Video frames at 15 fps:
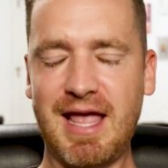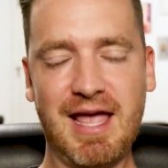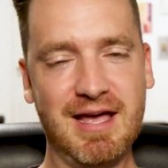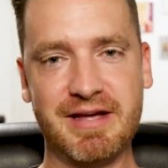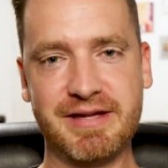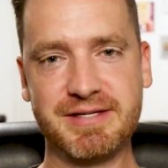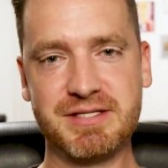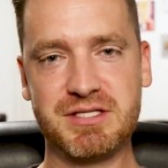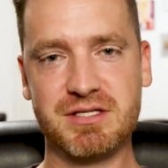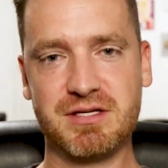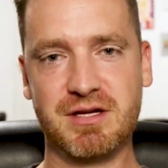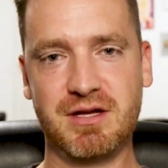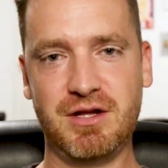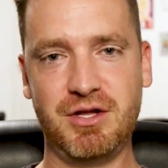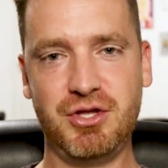and
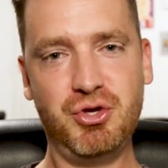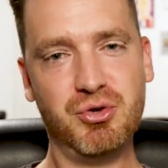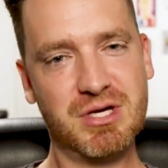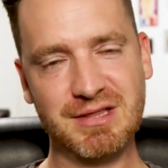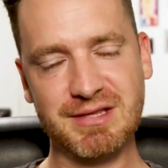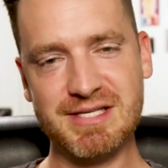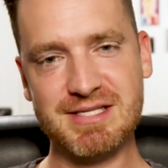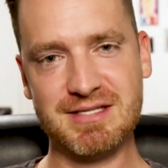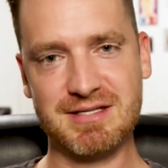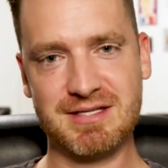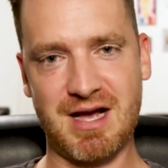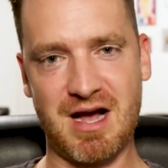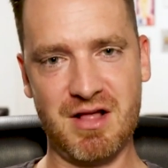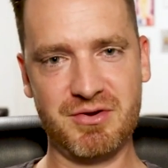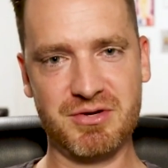you can listen
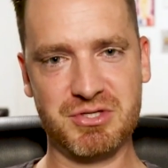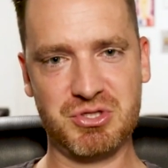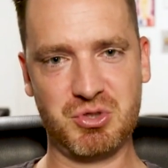to others'